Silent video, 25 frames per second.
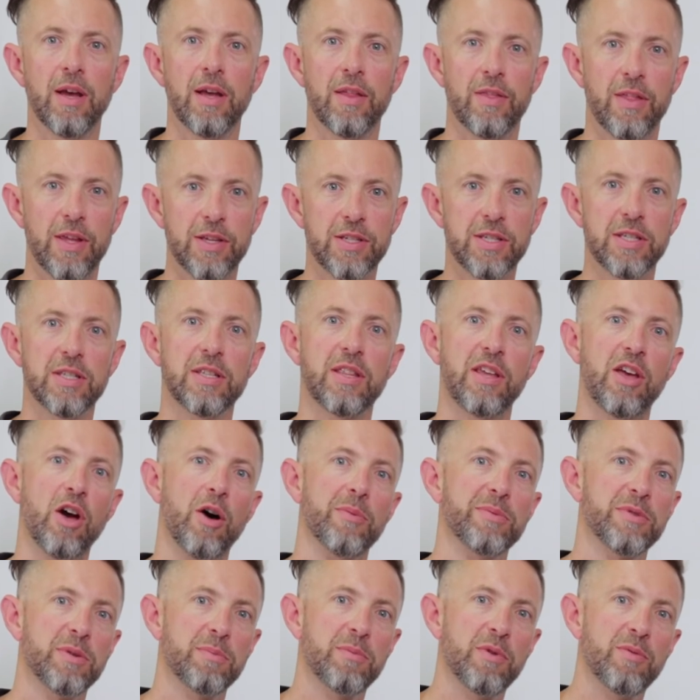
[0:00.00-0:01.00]
This is the
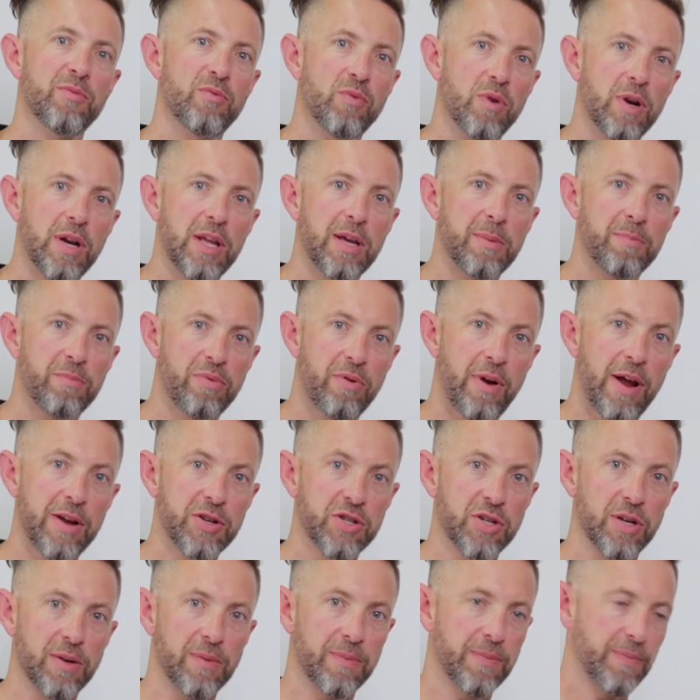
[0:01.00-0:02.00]
optimum running
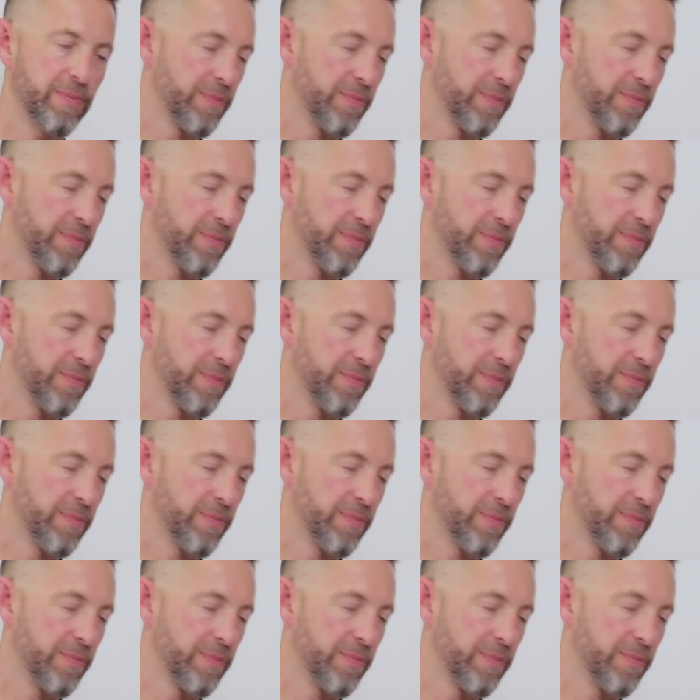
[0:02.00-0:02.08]
pressure.